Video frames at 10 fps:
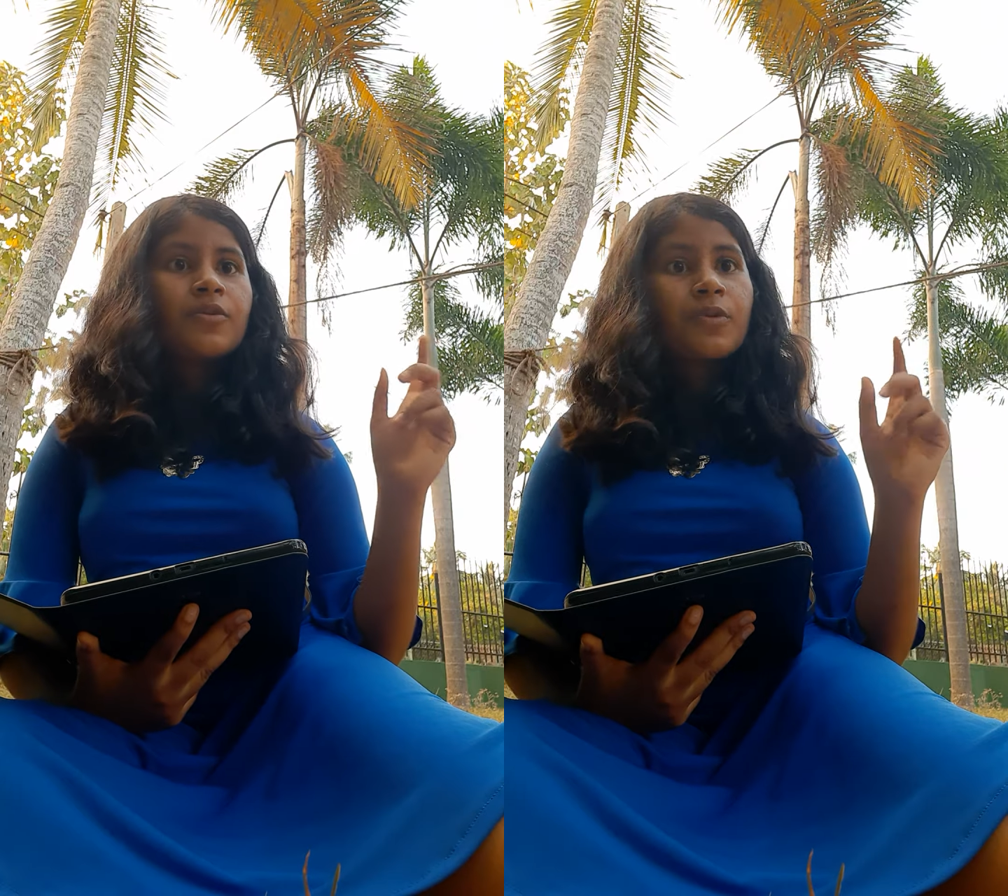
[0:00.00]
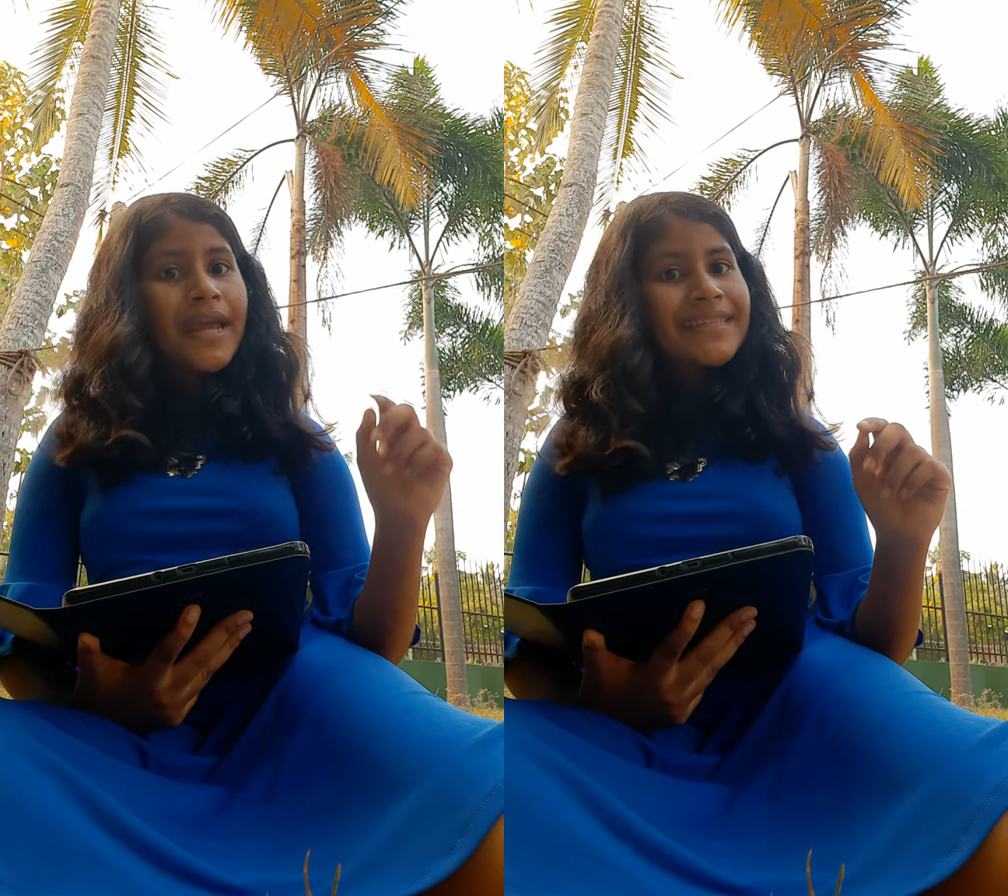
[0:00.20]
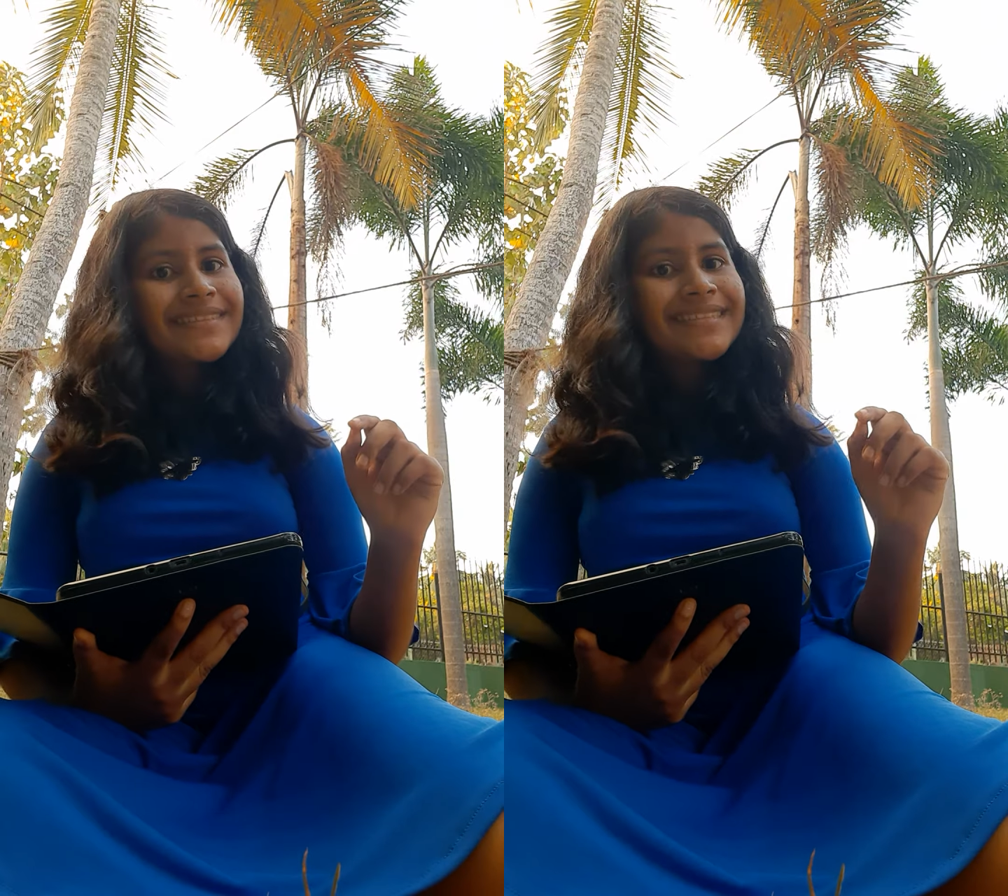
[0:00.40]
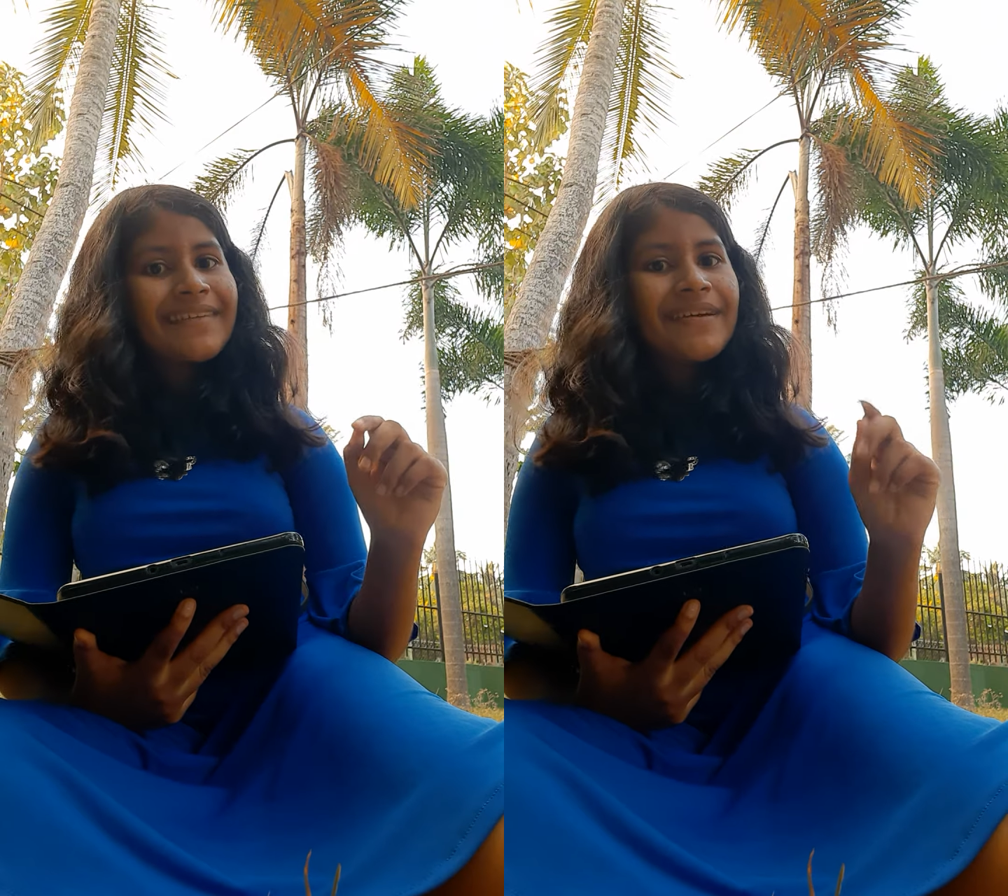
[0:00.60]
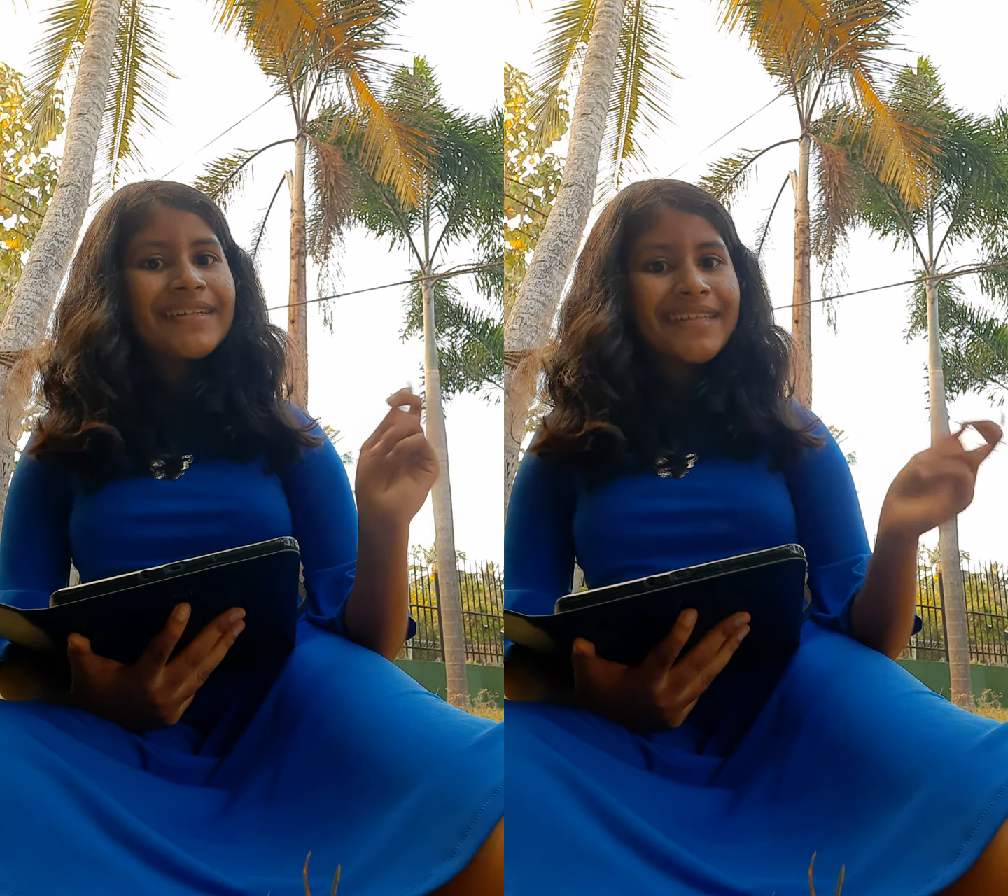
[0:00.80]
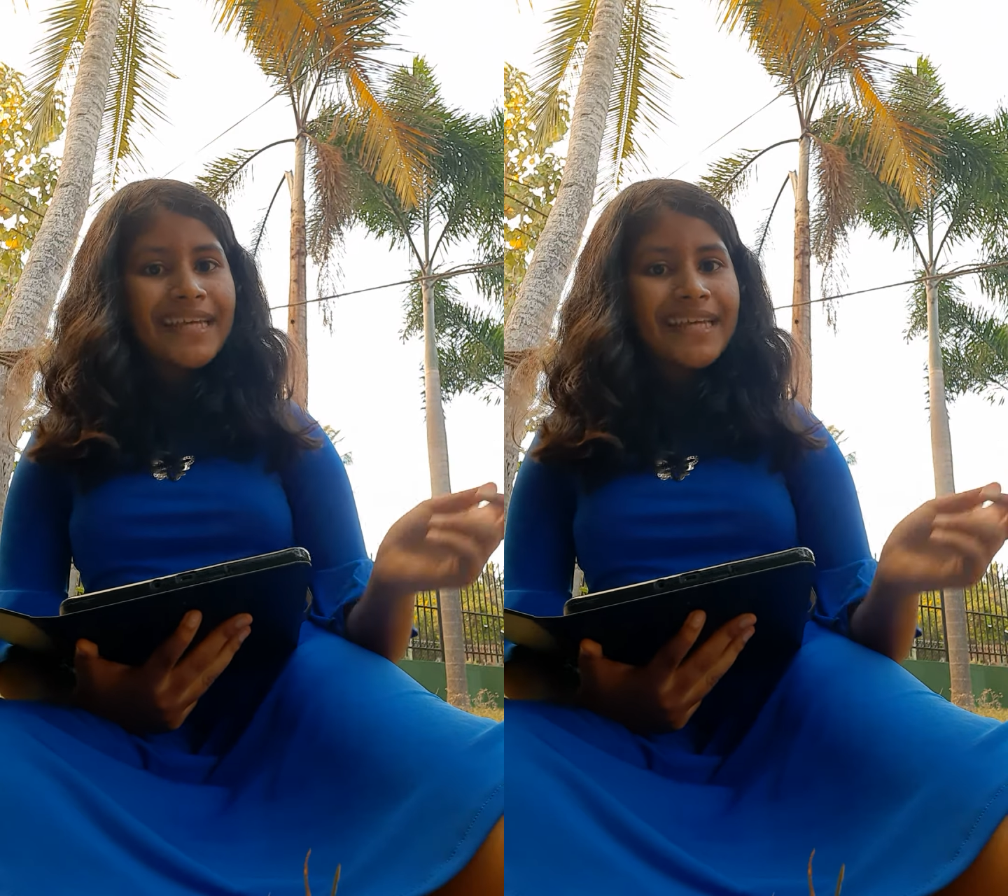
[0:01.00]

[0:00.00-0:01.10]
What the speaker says: grade 7